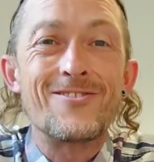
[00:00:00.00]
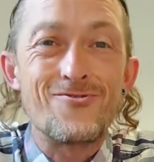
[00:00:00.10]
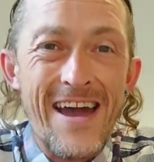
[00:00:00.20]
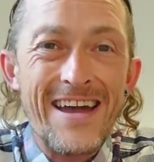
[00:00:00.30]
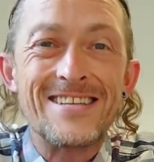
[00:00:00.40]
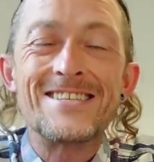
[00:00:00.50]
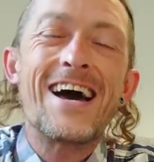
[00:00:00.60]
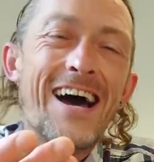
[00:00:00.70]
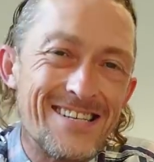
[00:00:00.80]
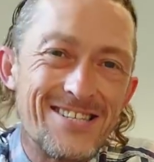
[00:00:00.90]

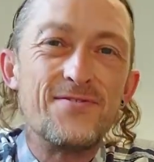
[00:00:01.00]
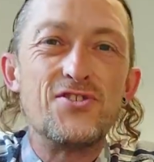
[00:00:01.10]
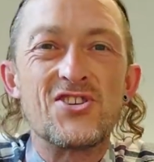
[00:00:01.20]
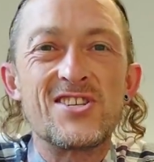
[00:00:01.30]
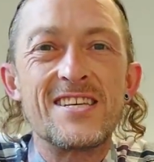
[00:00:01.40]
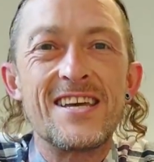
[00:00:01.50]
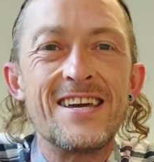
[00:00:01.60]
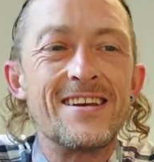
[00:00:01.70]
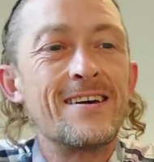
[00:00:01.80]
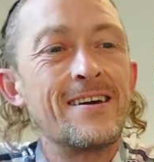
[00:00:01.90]
Gregg's, as you've just
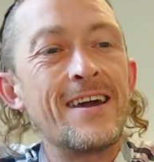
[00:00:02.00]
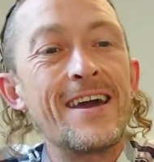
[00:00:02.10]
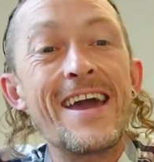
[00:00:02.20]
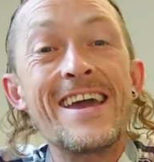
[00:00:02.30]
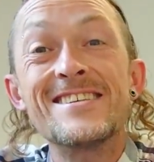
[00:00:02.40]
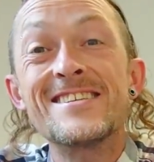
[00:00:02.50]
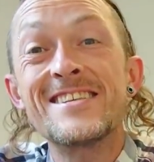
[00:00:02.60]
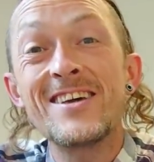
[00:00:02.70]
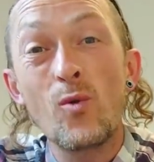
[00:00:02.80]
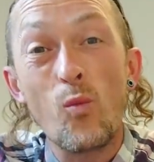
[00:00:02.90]
seen, it's
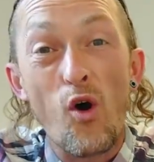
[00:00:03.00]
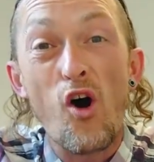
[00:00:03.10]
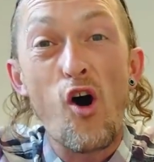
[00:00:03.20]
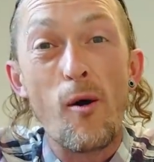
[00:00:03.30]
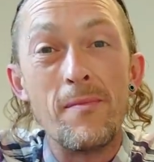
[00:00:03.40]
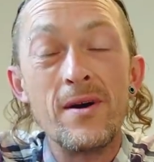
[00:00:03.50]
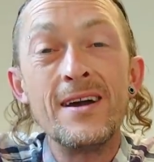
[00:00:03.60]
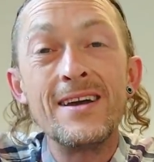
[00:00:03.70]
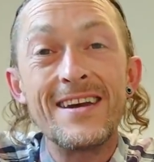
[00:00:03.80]
still warm.